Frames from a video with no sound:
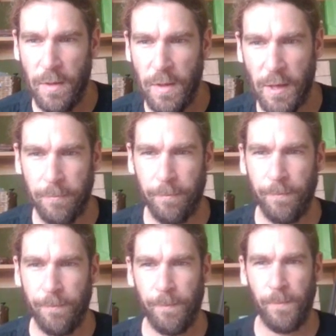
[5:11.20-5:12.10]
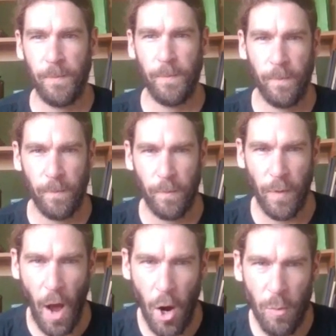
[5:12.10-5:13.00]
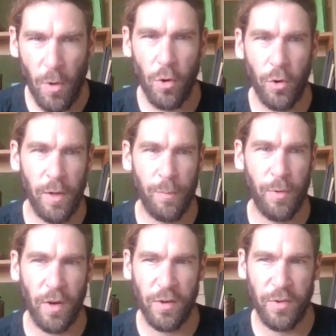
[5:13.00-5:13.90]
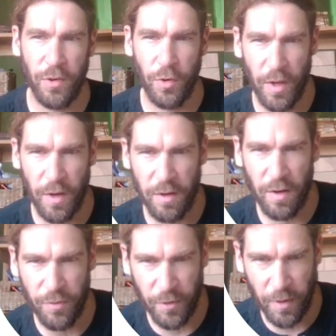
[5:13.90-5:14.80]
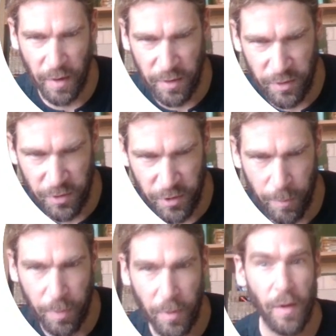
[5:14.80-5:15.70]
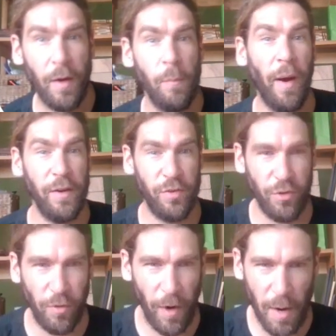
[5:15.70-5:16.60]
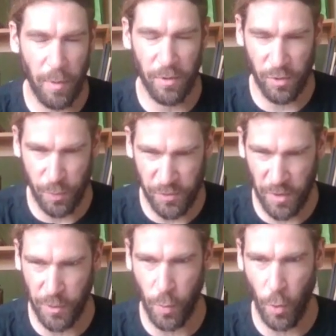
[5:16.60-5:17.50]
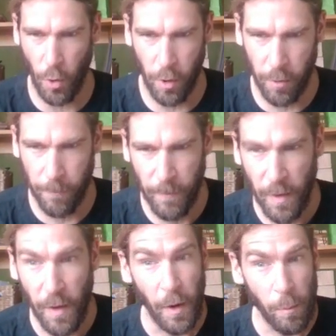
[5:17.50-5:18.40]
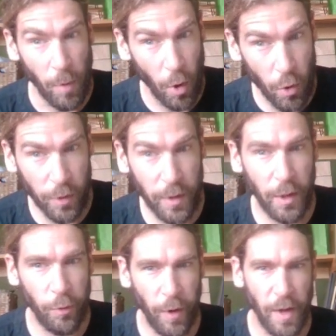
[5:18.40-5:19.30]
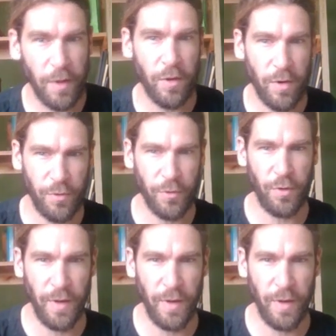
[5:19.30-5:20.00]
Then, how mahogany production created a different relationship by describing the specific work. Mahogany created a different